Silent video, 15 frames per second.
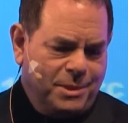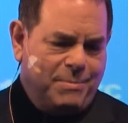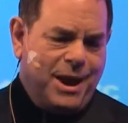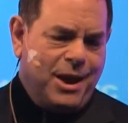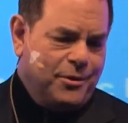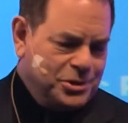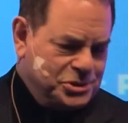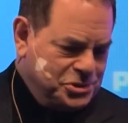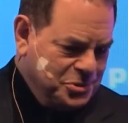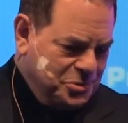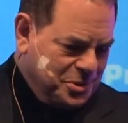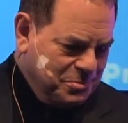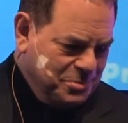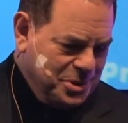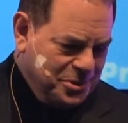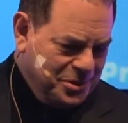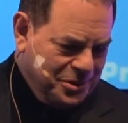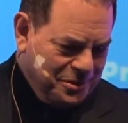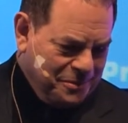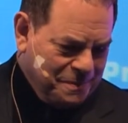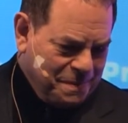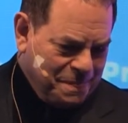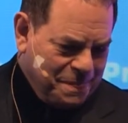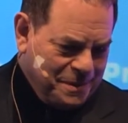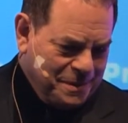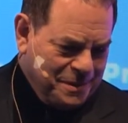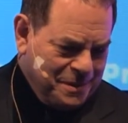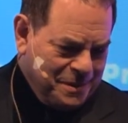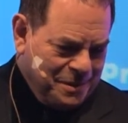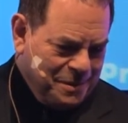the parent's new computer.
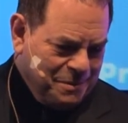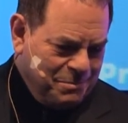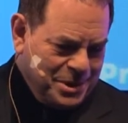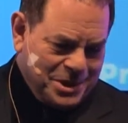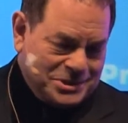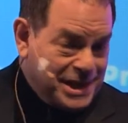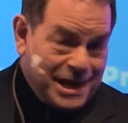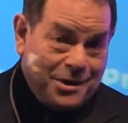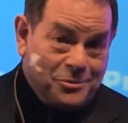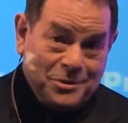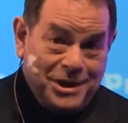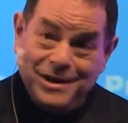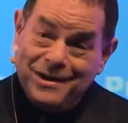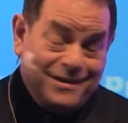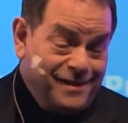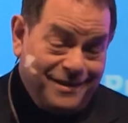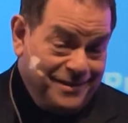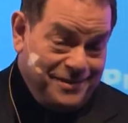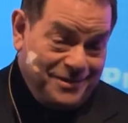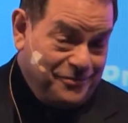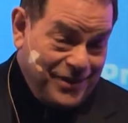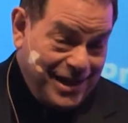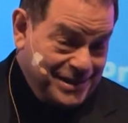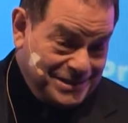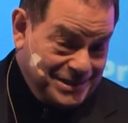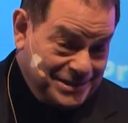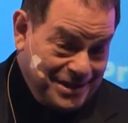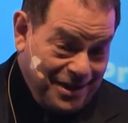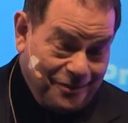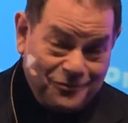Because they don't need the fancy
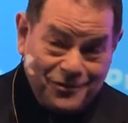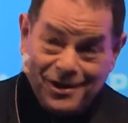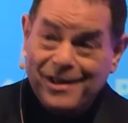stuff.